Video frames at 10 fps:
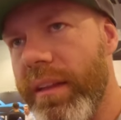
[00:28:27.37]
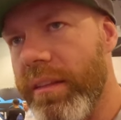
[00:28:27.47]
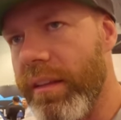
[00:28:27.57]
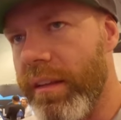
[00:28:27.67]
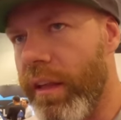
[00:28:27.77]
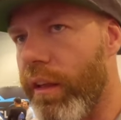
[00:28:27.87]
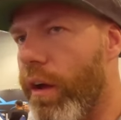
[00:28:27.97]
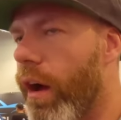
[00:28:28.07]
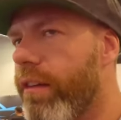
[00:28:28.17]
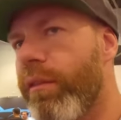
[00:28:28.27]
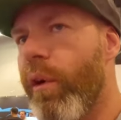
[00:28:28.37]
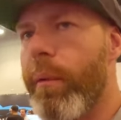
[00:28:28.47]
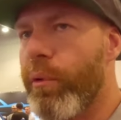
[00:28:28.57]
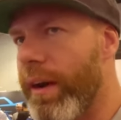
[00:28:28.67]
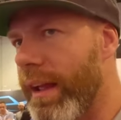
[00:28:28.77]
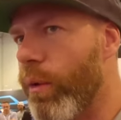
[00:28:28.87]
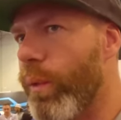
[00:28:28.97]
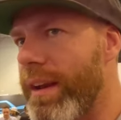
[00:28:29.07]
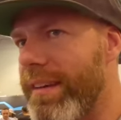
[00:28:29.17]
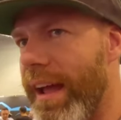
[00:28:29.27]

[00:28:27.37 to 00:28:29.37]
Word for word: The, cost of operating it went